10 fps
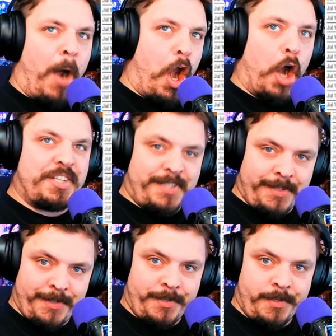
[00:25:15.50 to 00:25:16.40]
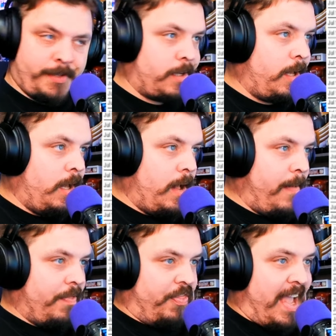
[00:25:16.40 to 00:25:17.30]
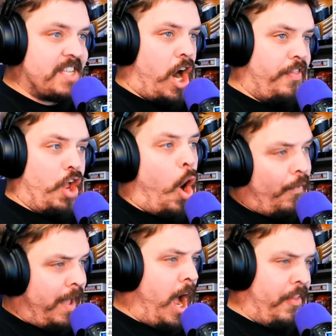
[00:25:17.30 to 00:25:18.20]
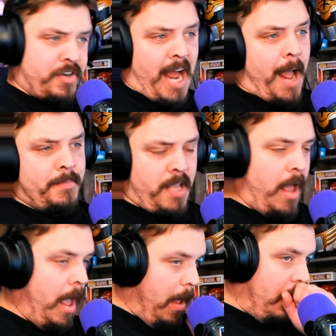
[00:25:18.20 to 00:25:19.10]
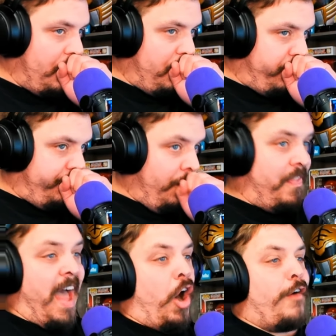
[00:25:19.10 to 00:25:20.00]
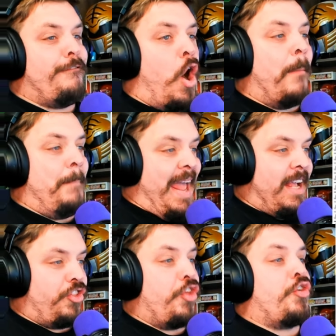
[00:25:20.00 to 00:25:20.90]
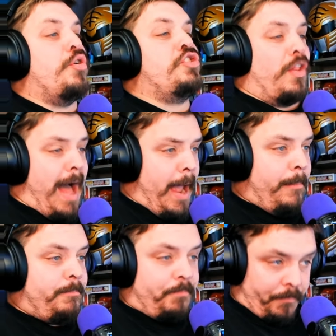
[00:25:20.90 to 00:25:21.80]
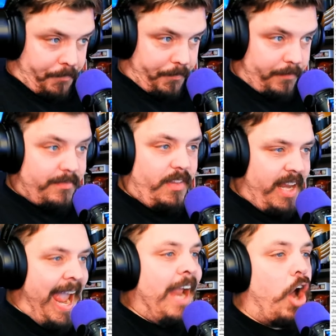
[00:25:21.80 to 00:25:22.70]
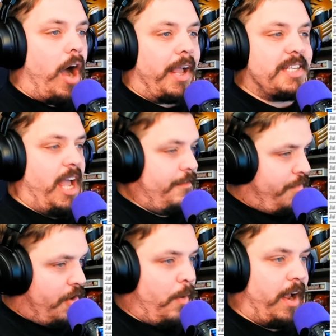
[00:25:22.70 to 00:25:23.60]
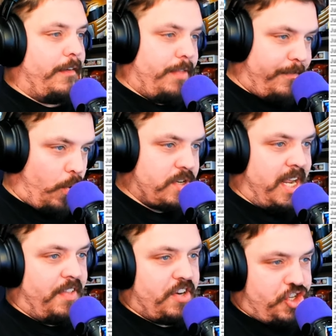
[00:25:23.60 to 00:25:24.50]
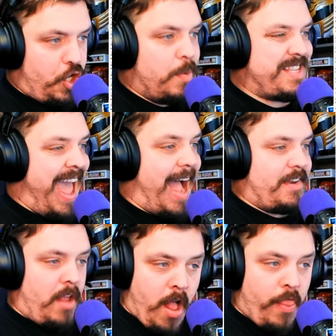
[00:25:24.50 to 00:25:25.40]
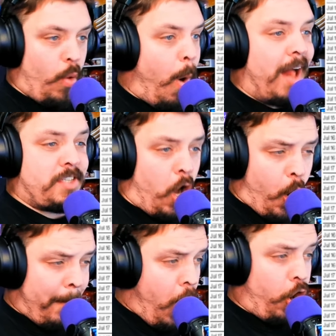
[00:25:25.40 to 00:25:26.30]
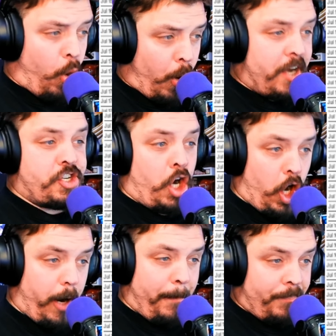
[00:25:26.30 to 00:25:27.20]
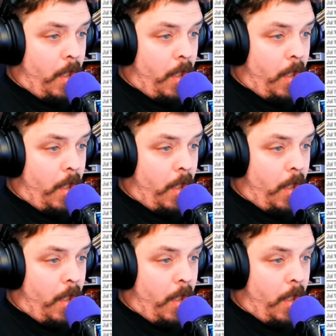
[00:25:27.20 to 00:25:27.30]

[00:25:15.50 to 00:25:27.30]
murders. These are the only other times that her phone pinged through July and August and Frederick the 14th, she was at the Watts home, according to her.